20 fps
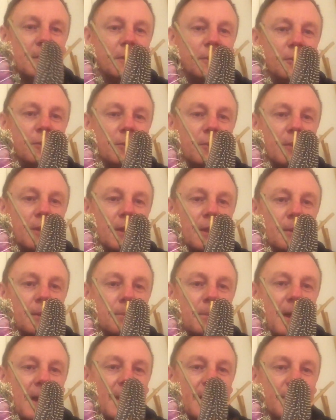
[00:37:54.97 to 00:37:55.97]

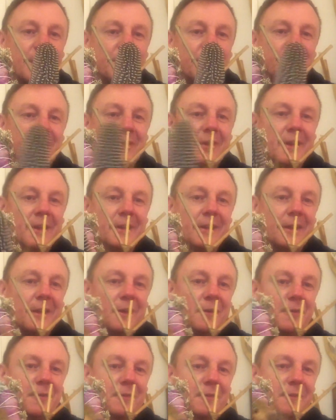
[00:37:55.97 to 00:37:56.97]
unique package and
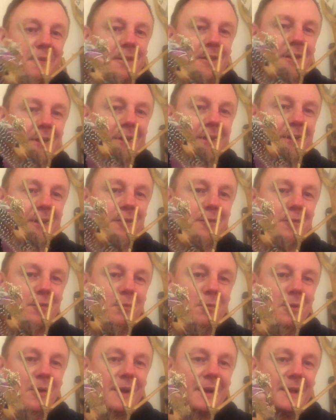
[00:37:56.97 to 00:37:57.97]
gift
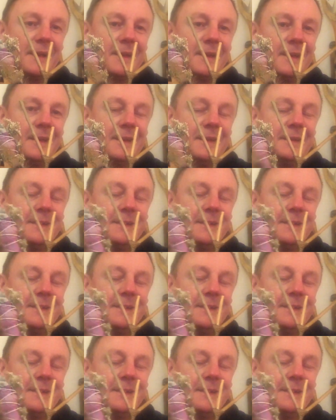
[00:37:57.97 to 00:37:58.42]
giveaway.